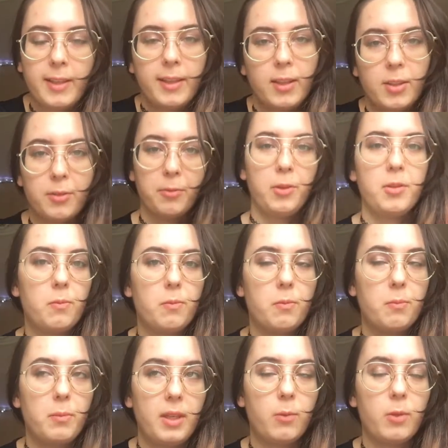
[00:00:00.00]
thing that confused
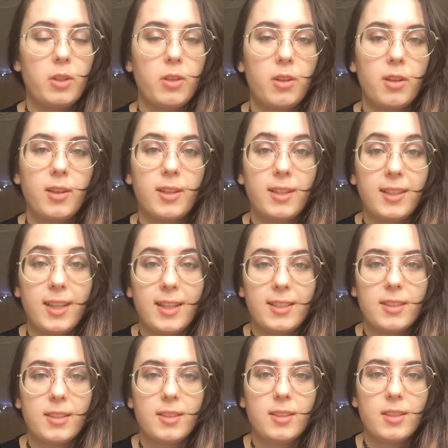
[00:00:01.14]
me with online
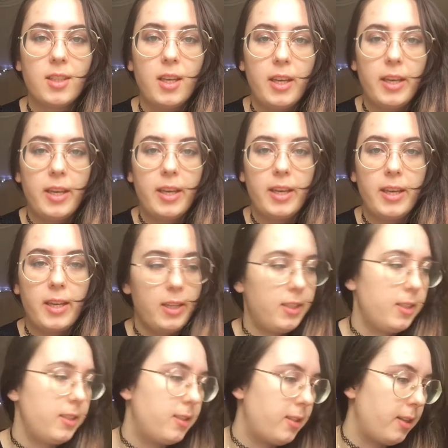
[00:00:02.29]
classes. It
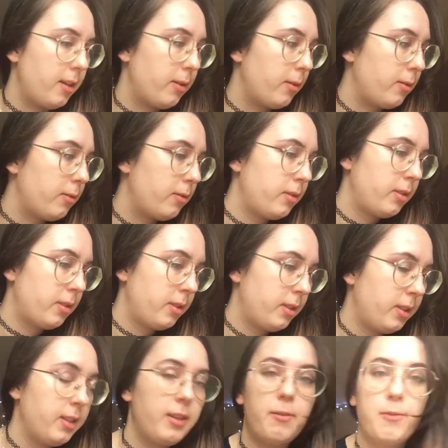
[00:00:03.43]
is now
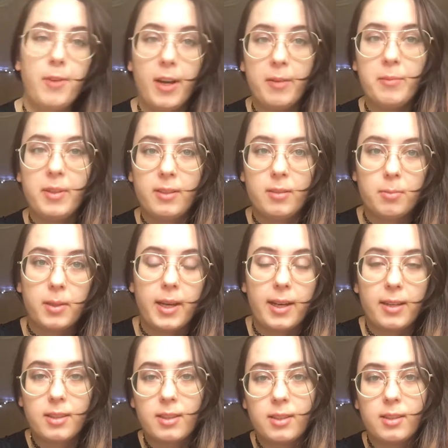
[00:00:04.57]
5 minutes
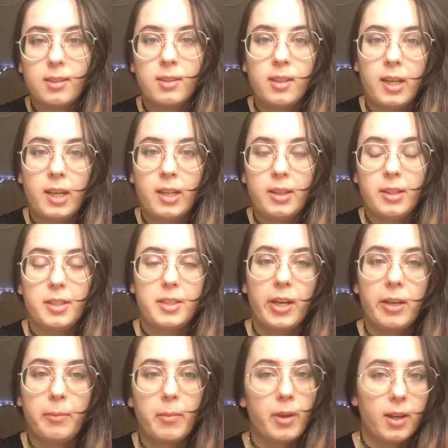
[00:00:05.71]
past the
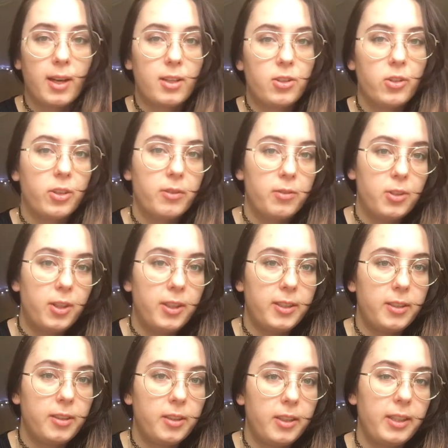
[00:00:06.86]
time my class should have
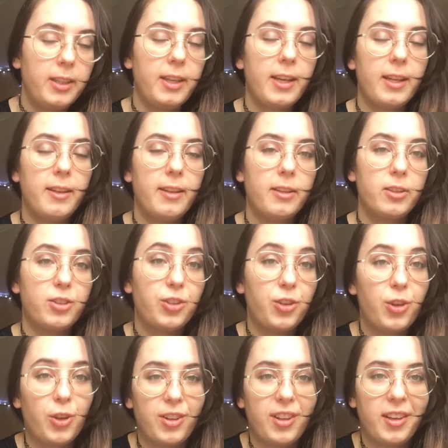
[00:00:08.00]
started, yet there's
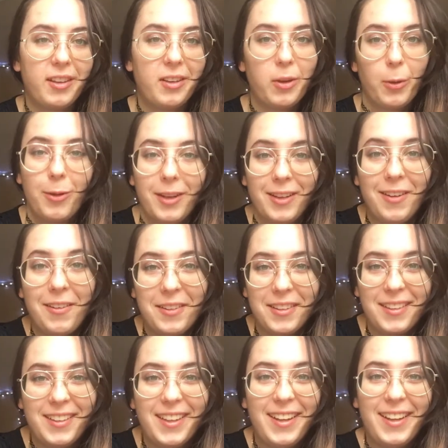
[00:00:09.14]
nothing going
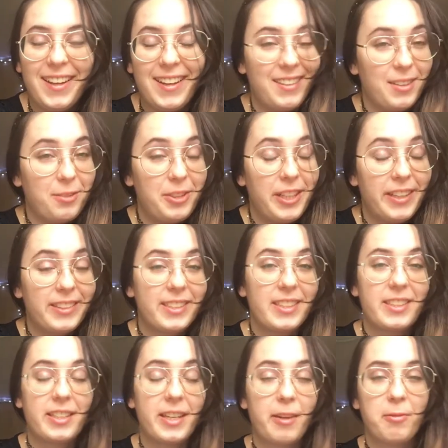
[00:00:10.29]
on. And I've checked,
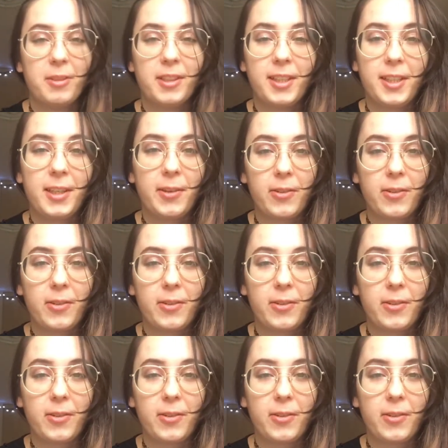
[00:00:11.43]
it's definitely